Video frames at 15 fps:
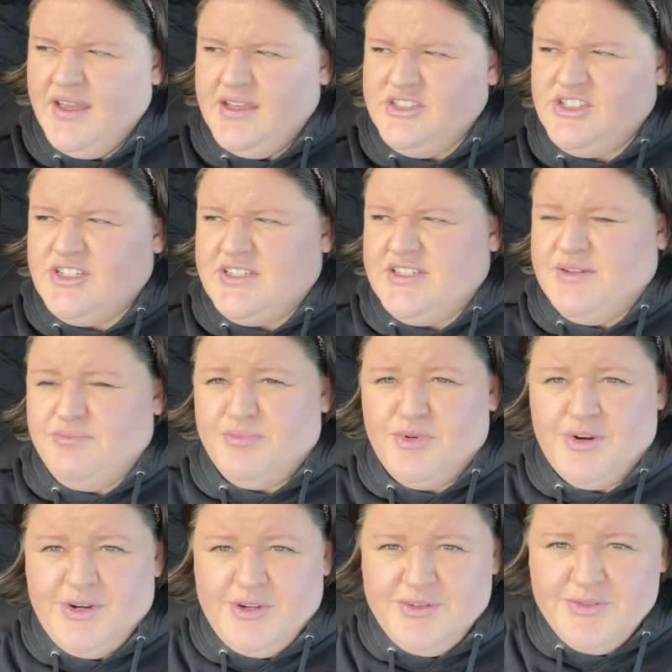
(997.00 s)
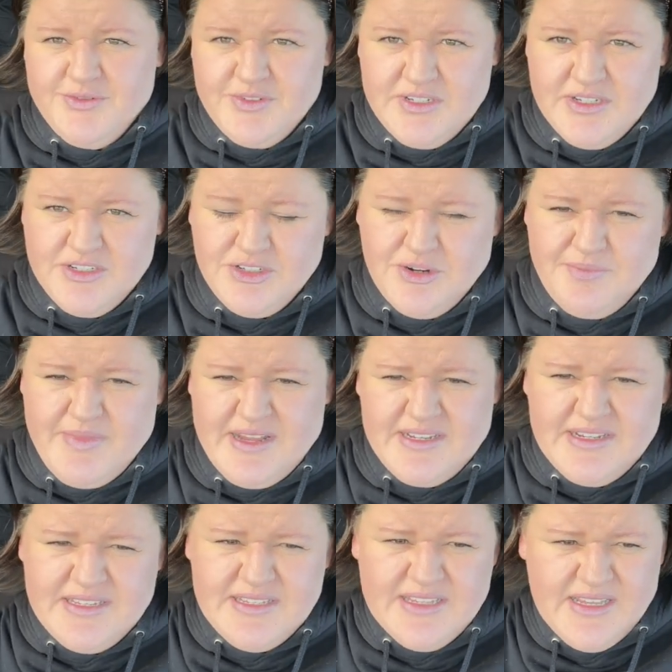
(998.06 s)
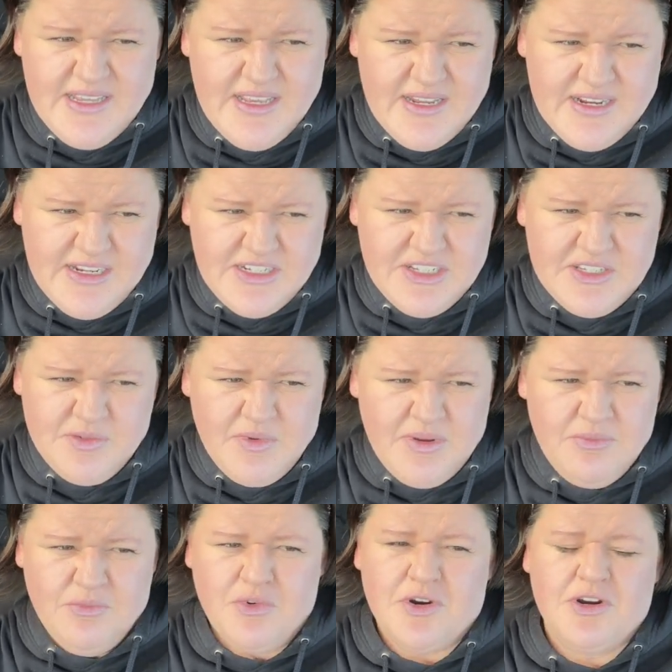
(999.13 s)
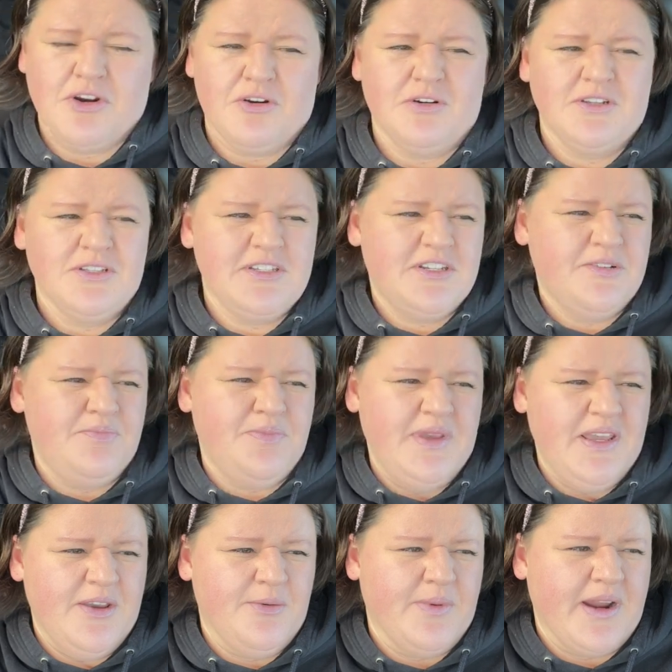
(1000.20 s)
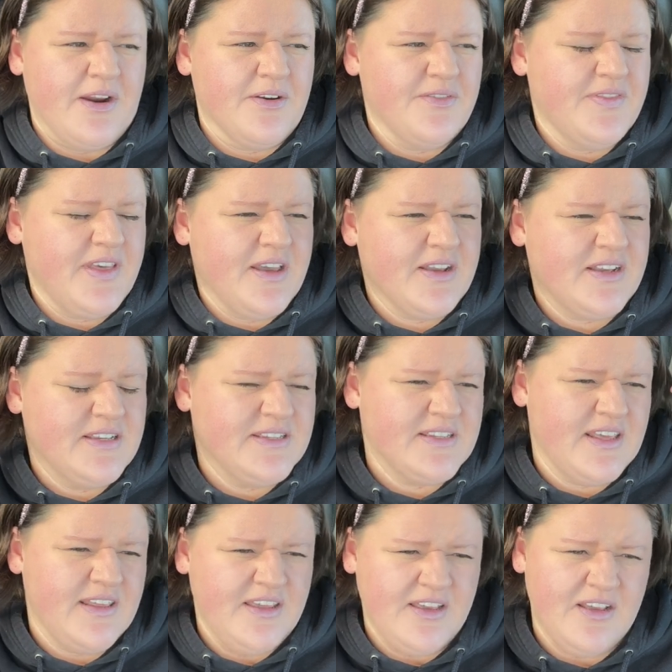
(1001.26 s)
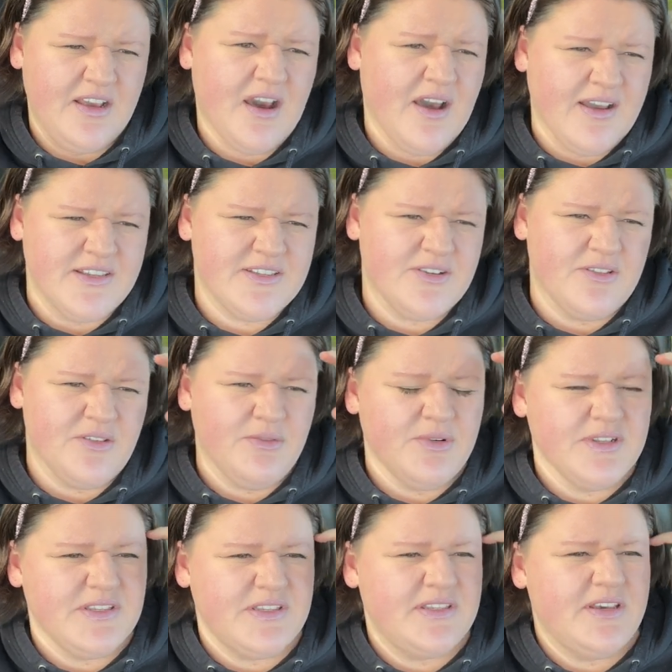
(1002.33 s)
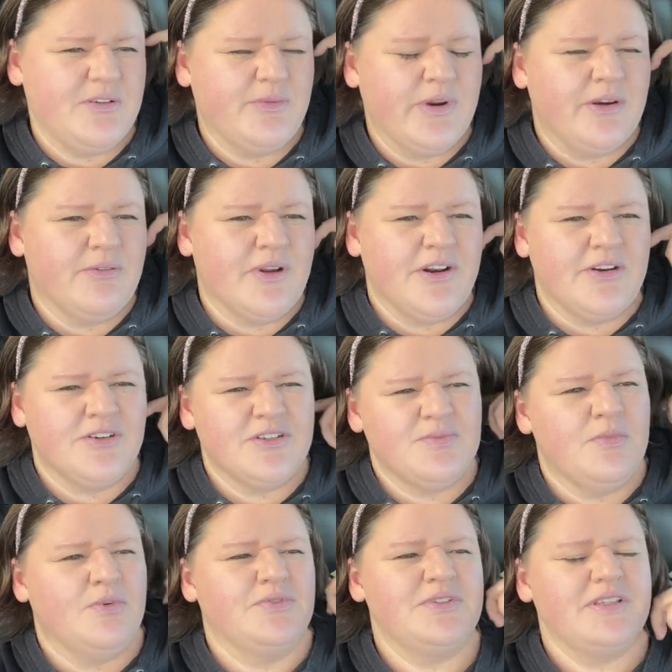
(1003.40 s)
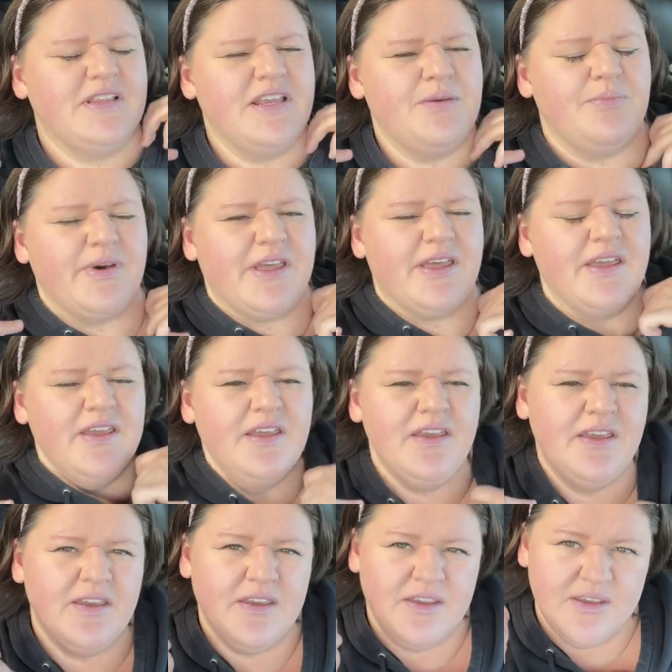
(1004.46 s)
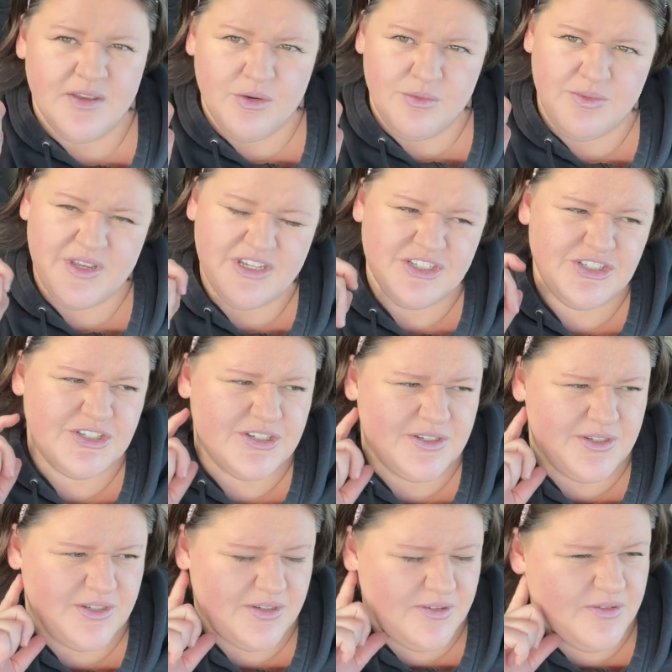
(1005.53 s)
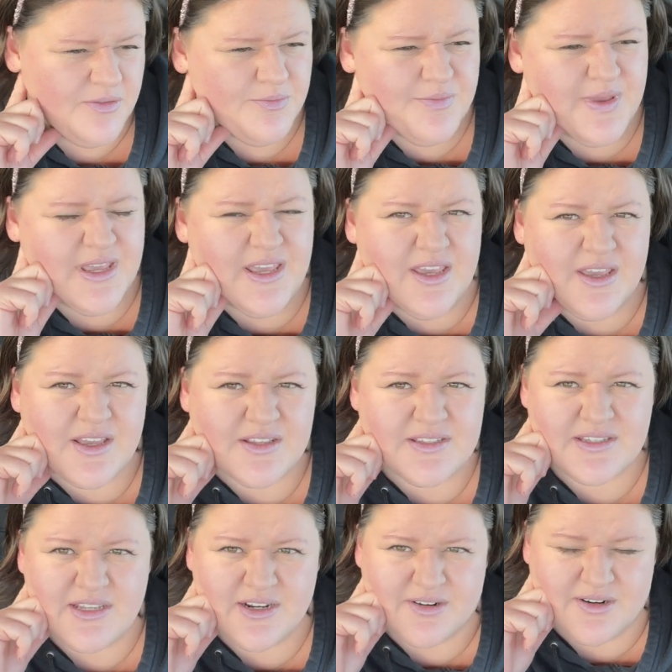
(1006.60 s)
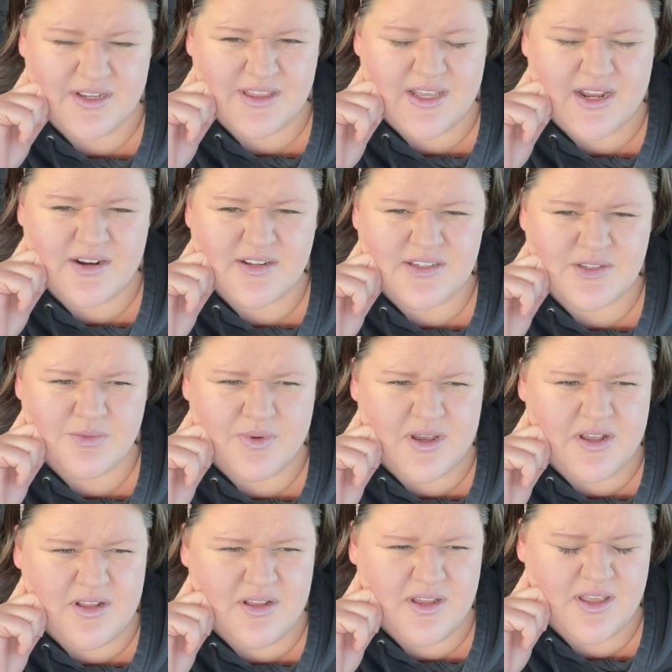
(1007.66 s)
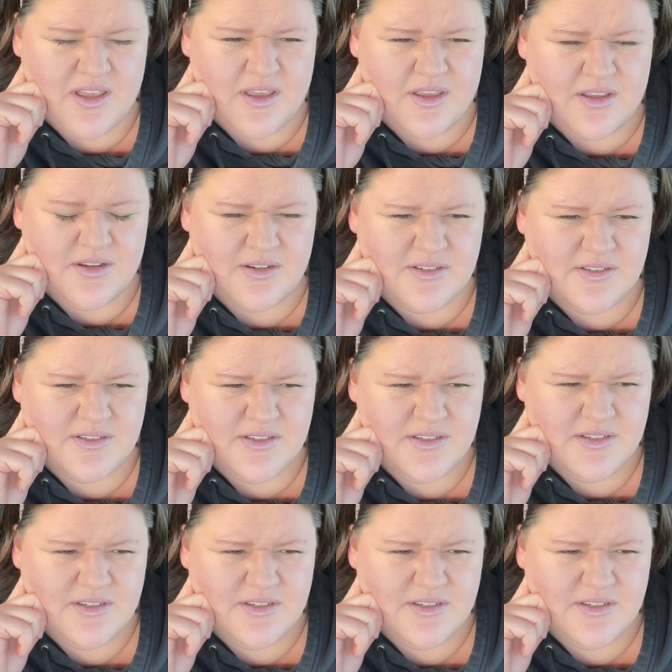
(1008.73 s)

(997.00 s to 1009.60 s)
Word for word: just improved tremendously and I just want more girls to be aware of that because I think guys are the ones that wear runners mostly but we should be considering that as well and